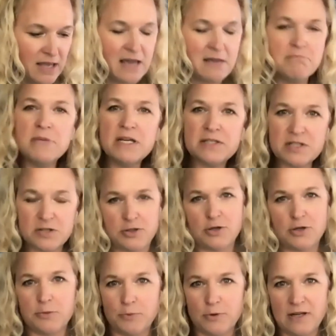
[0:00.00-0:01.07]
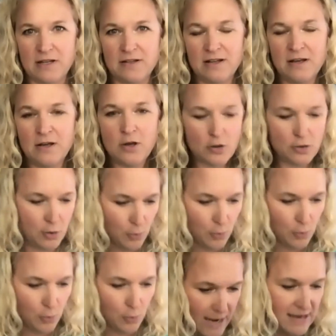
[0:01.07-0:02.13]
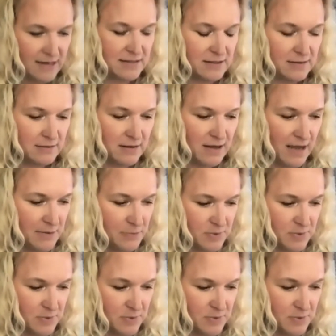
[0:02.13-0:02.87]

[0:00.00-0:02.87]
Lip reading: and misinterpret the weight